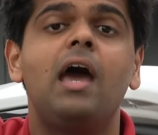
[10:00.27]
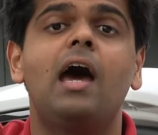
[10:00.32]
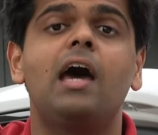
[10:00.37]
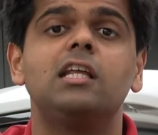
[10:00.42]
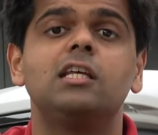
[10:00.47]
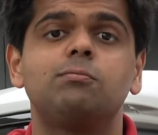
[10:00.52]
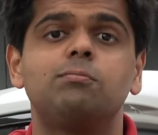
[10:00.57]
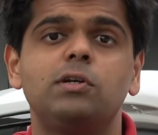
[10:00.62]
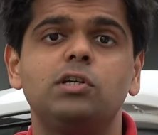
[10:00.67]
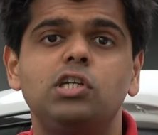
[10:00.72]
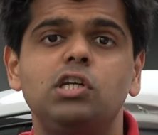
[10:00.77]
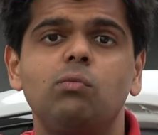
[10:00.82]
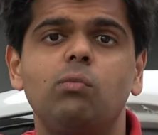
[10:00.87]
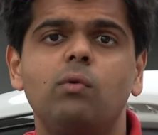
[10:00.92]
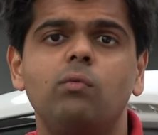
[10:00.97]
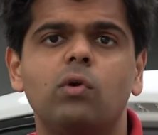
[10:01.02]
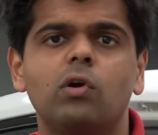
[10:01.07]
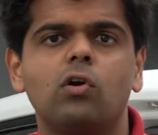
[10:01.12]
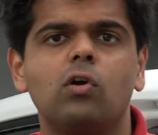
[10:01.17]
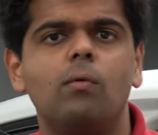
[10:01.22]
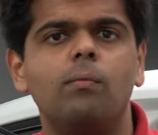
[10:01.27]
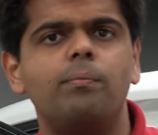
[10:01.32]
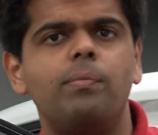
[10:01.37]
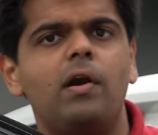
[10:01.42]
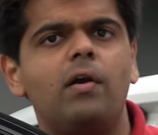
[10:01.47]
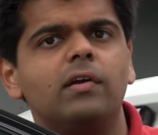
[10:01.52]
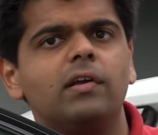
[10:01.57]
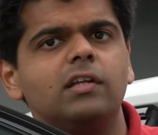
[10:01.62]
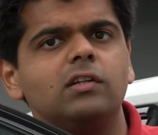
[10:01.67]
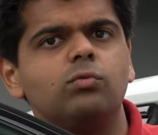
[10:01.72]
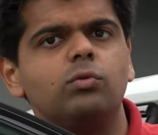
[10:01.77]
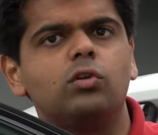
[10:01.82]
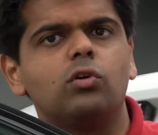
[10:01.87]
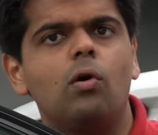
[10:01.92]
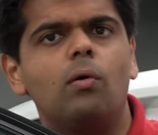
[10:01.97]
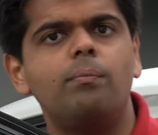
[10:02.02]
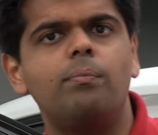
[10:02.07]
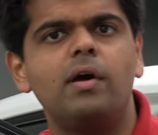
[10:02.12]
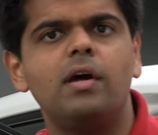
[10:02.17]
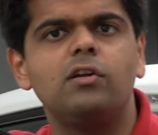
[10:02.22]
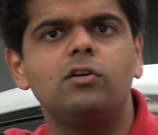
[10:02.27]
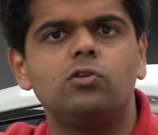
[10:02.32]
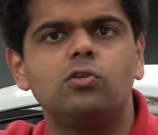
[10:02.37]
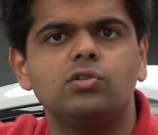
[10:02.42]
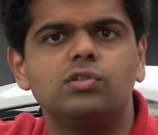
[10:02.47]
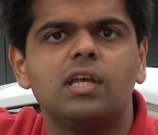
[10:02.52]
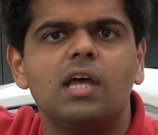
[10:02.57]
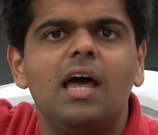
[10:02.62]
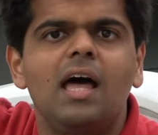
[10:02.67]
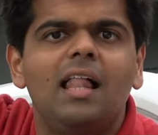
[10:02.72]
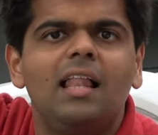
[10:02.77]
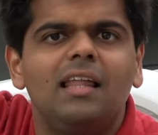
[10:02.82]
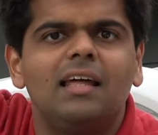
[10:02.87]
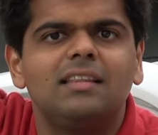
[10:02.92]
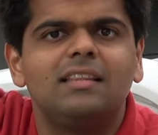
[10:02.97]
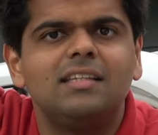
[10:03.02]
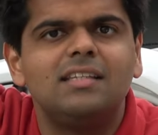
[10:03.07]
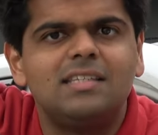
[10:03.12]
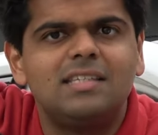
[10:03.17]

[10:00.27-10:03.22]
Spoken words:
And especially when we're comparing it with competitors like the